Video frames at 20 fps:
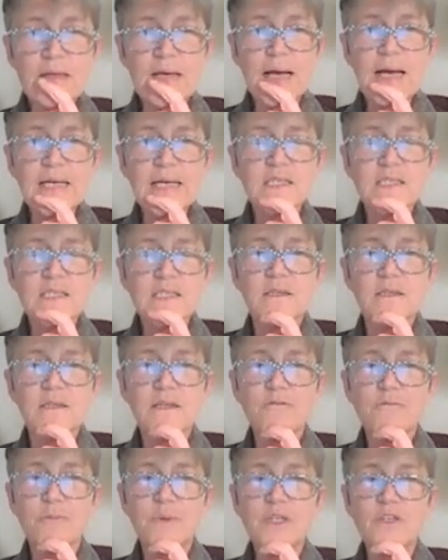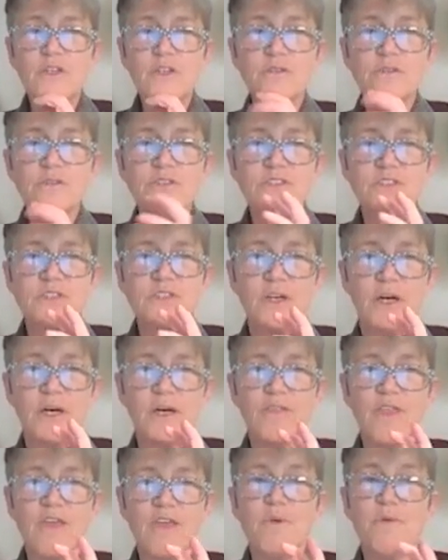And they've been used, uh,
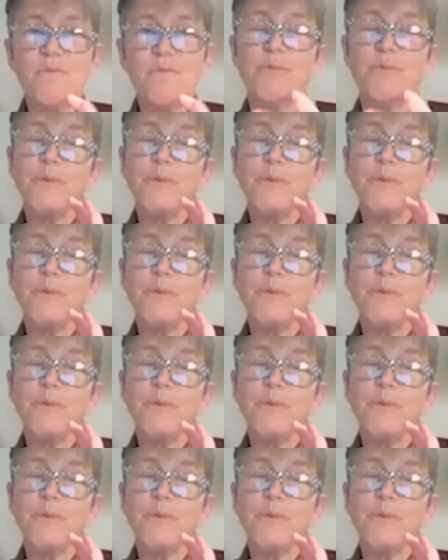they've been